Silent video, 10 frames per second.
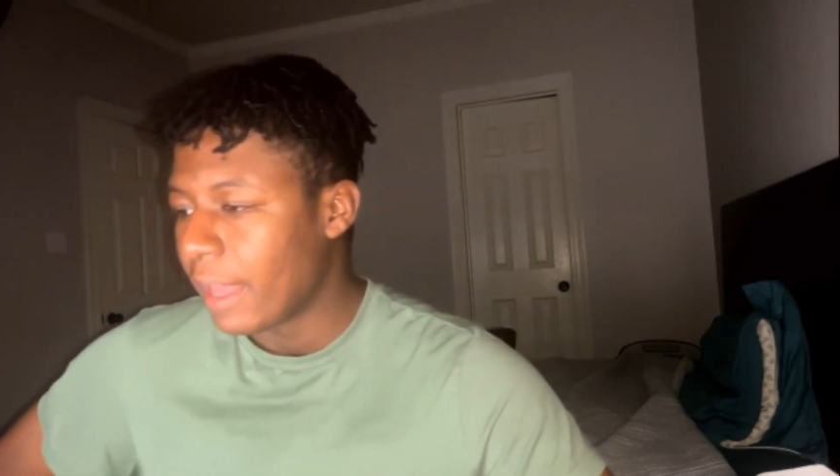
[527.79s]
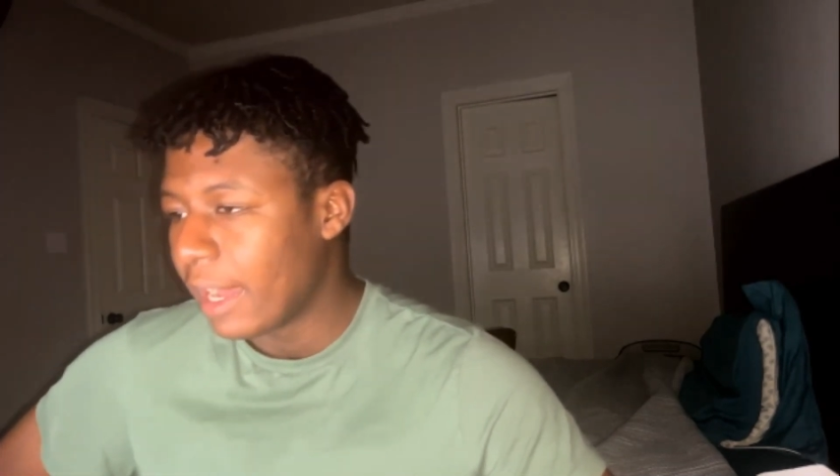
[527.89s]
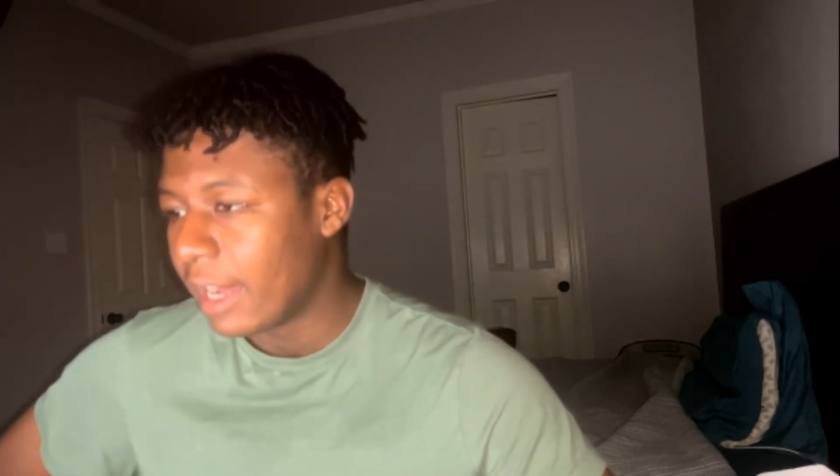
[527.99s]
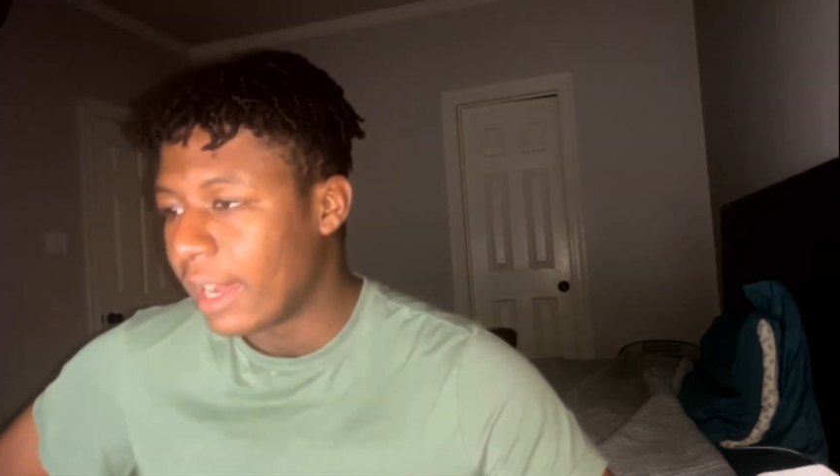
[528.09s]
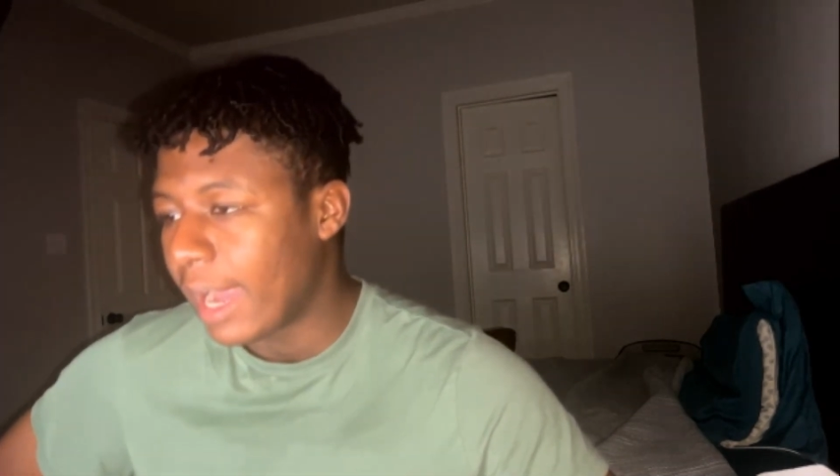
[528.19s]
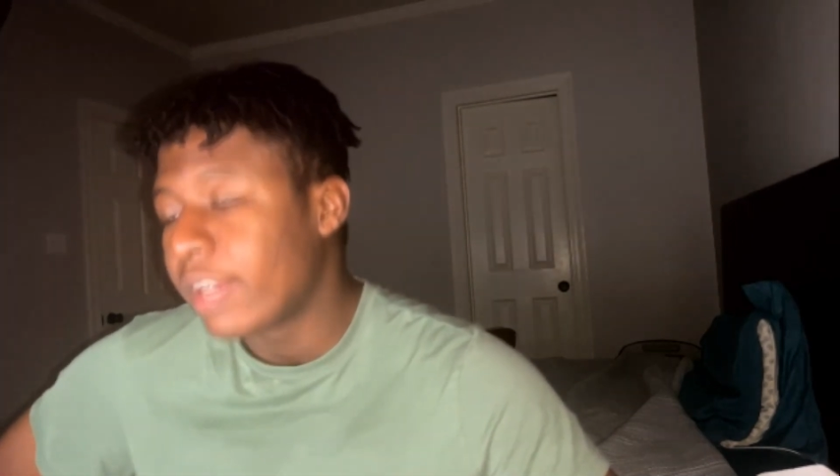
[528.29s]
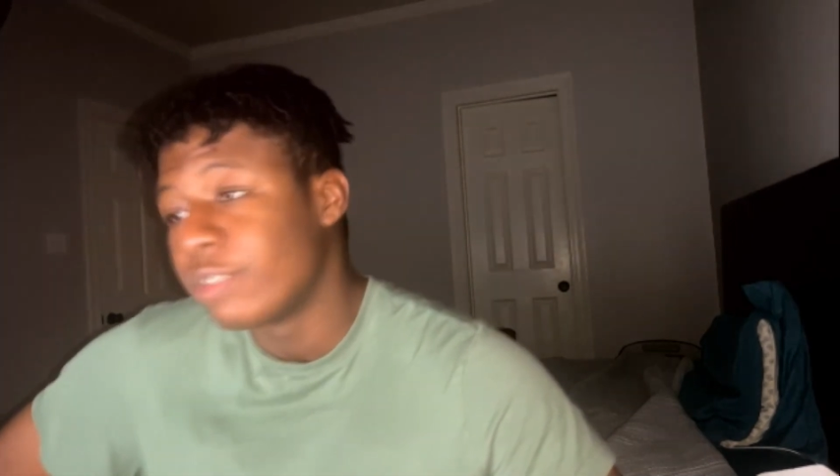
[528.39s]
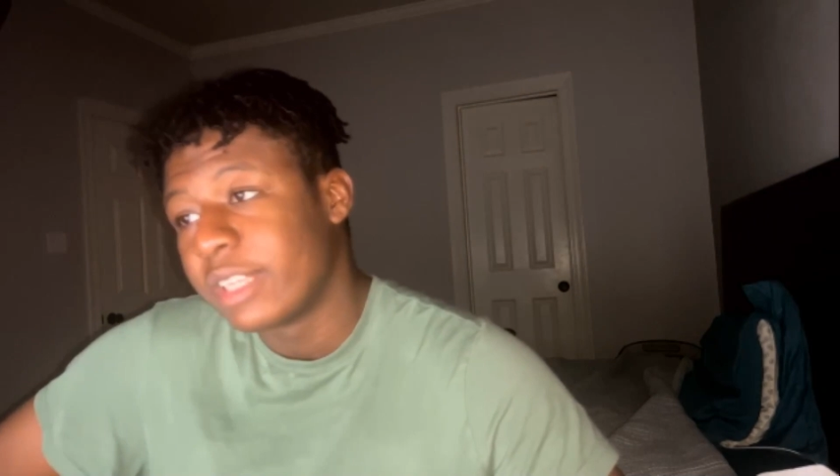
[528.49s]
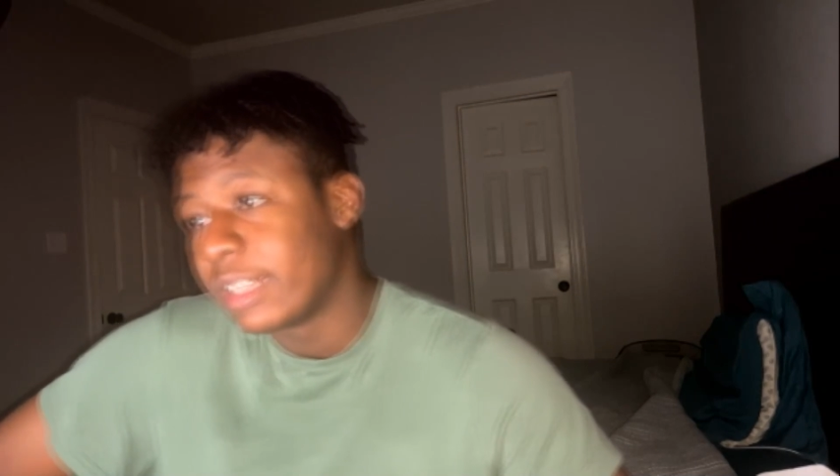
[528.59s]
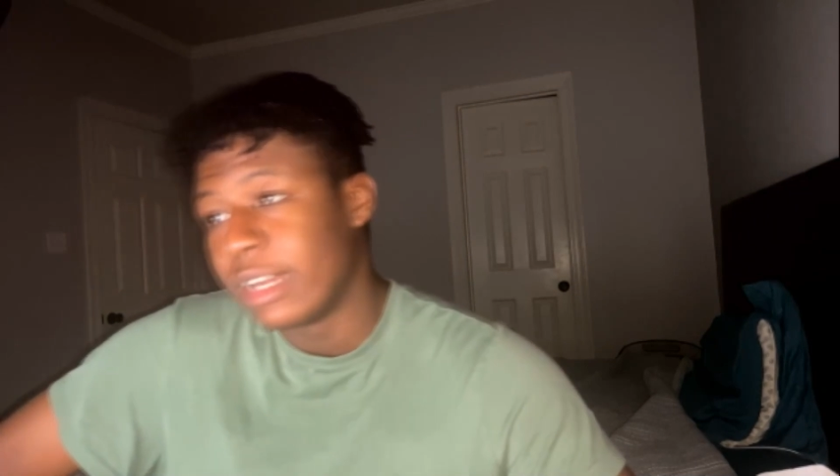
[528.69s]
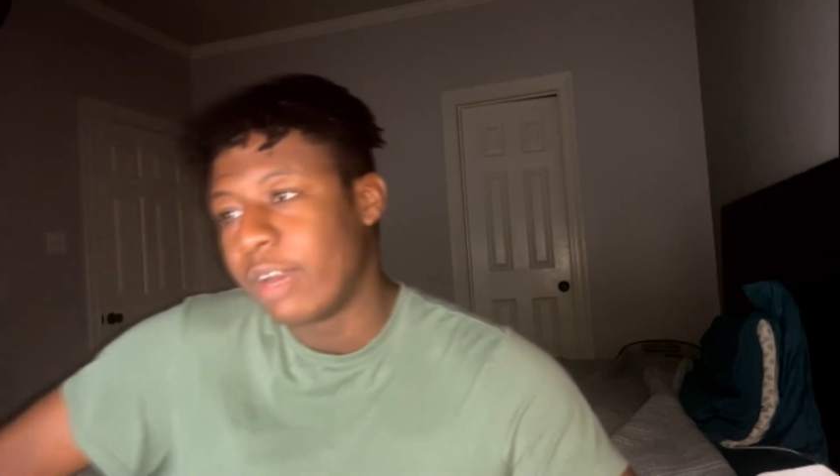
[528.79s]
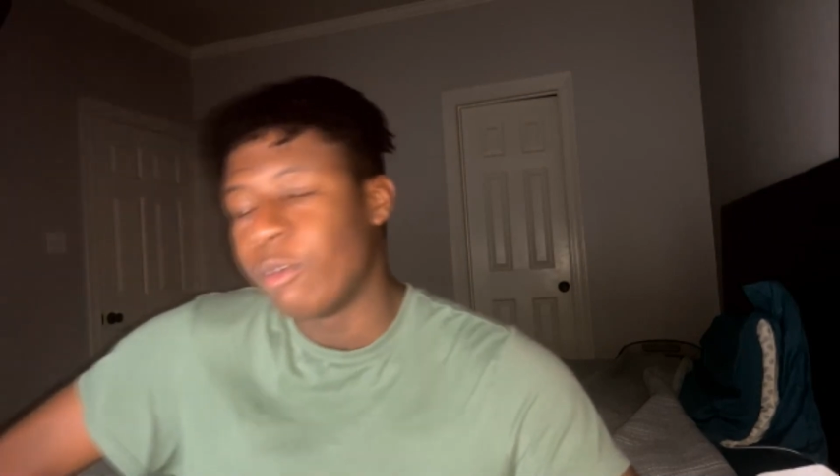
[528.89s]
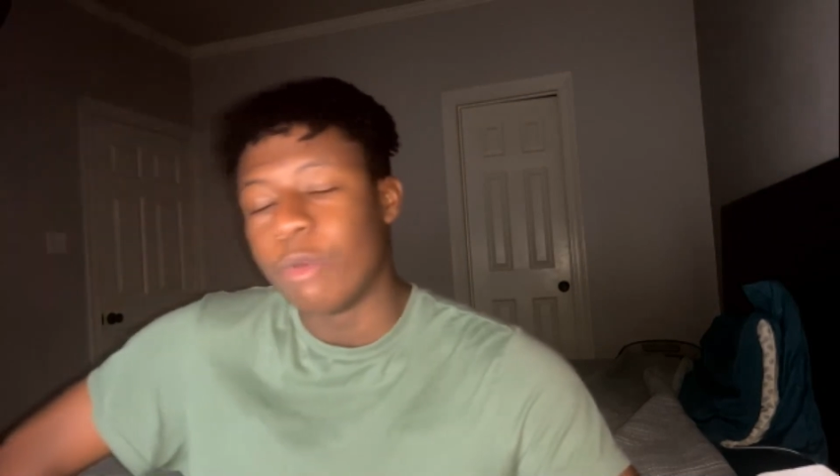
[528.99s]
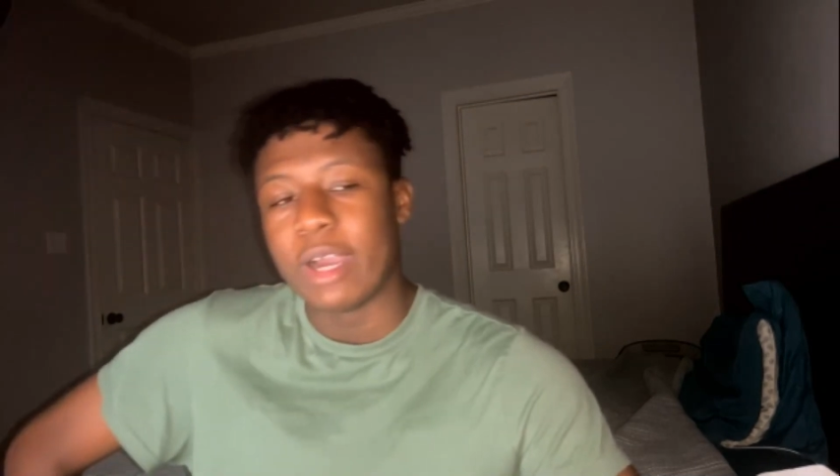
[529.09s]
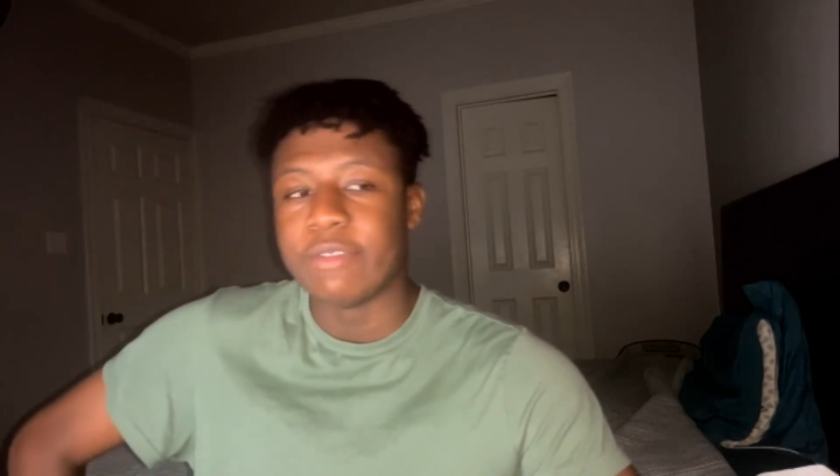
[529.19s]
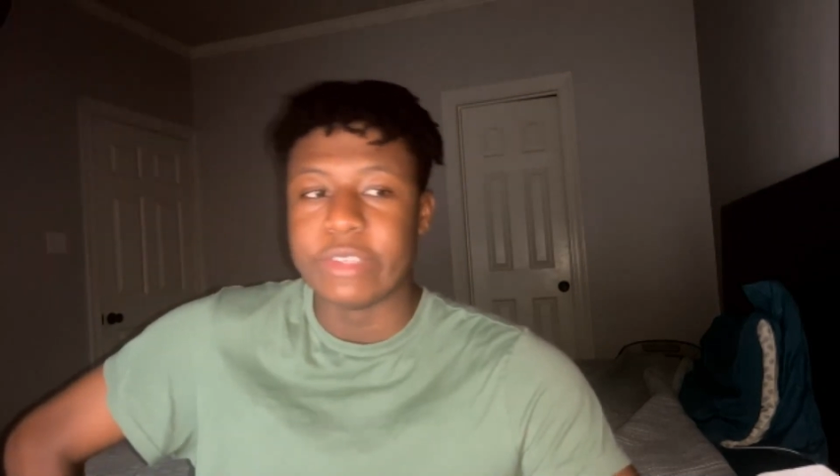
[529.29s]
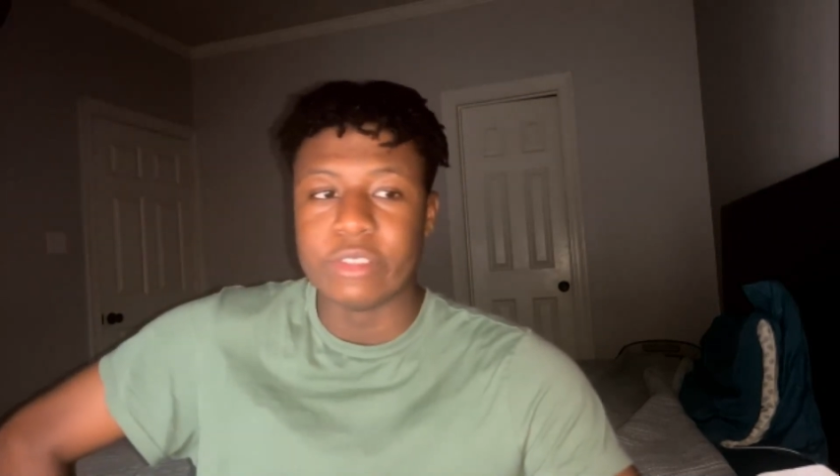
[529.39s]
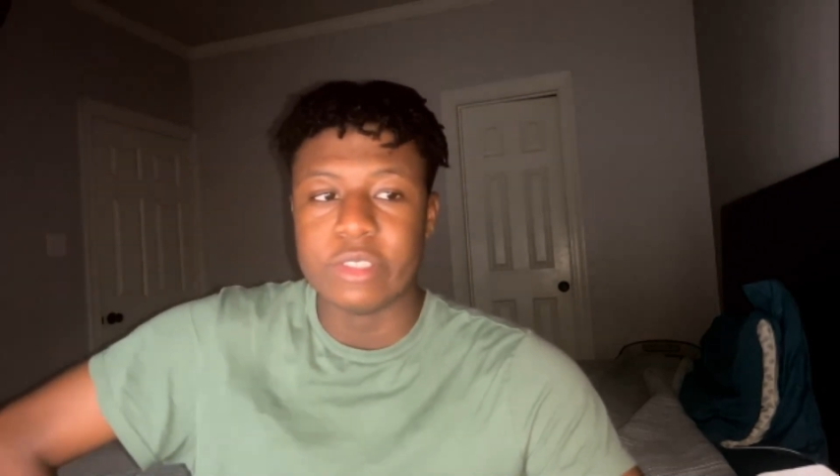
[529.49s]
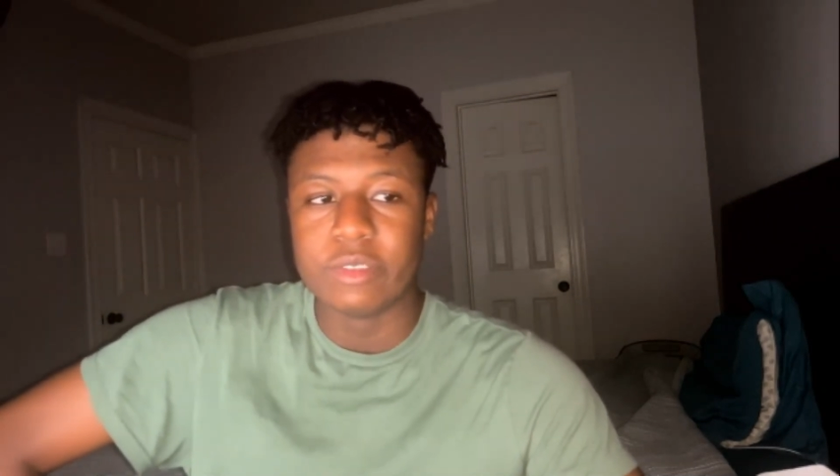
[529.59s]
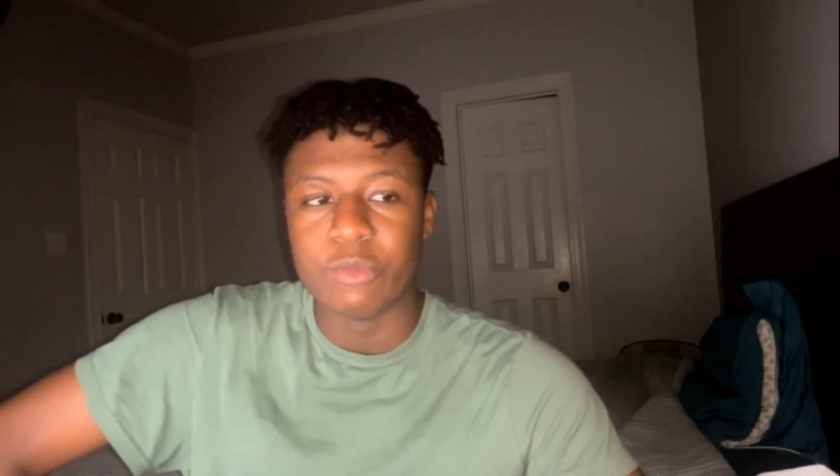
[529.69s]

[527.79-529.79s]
I don't think they will ever